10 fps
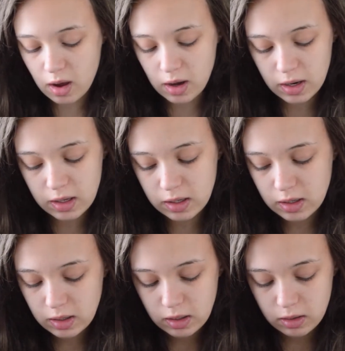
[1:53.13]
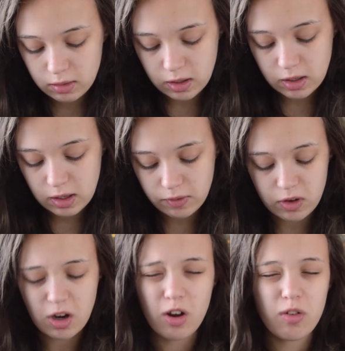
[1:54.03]
I didn't
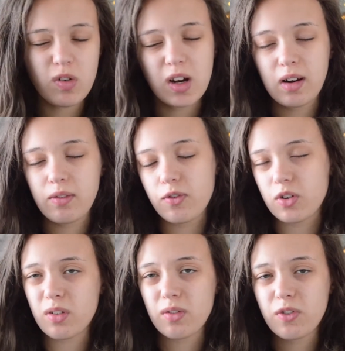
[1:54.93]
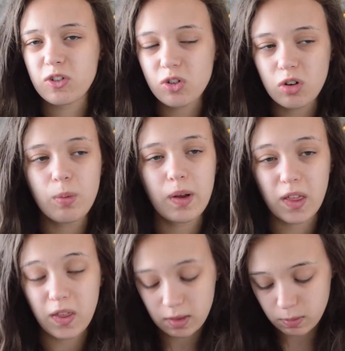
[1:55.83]
even know really for sure whether
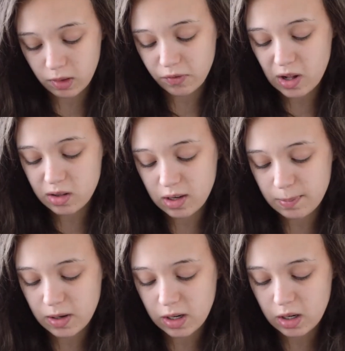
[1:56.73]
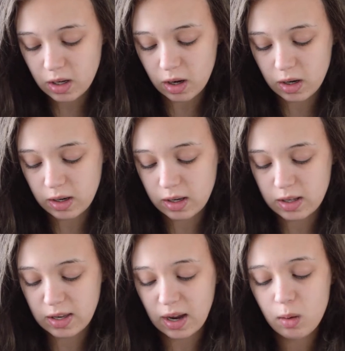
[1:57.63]
this was a felt tip liner. I
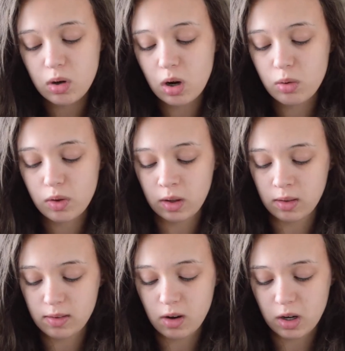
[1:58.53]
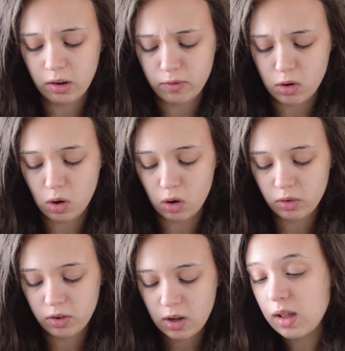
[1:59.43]
now know that it is kind of
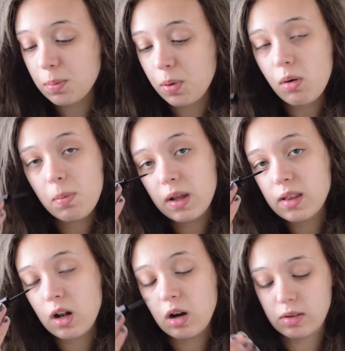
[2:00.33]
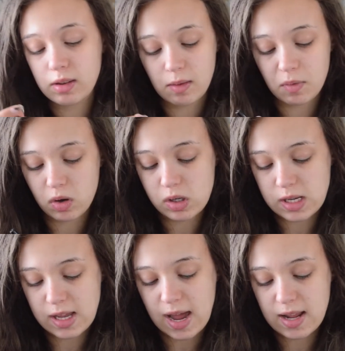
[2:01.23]
not. It's probably as close as I'm going to
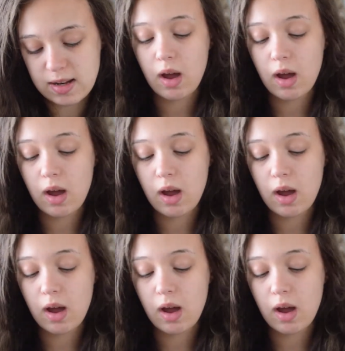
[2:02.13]
get.